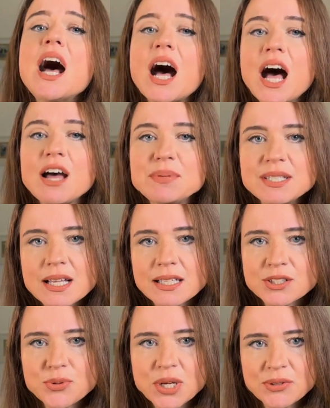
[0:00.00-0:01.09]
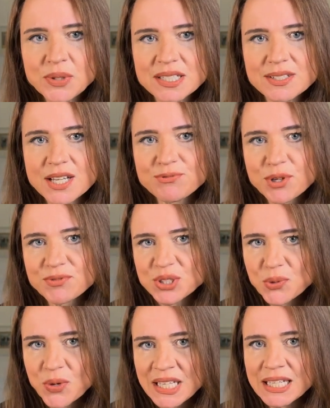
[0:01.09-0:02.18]
I've been selling Toronto real estate for over
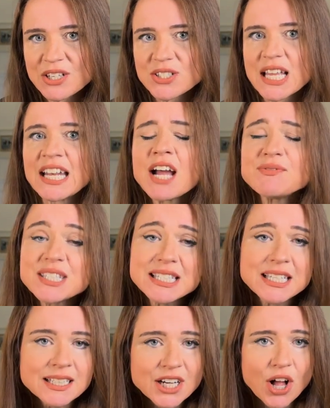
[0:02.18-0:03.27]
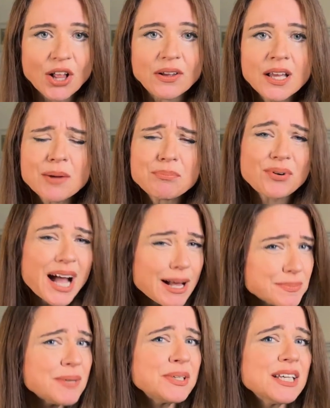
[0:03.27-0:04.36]
20 years and I've seen it all.
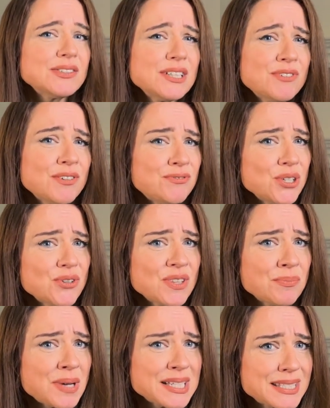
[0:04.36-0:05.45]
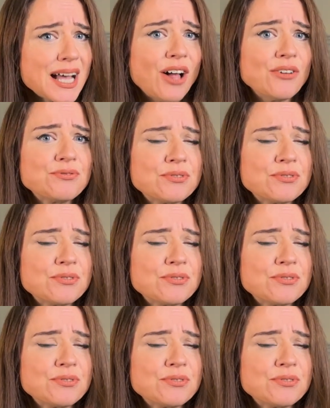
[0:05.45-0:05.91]
Perhaps I'm guilty of a few of them myself.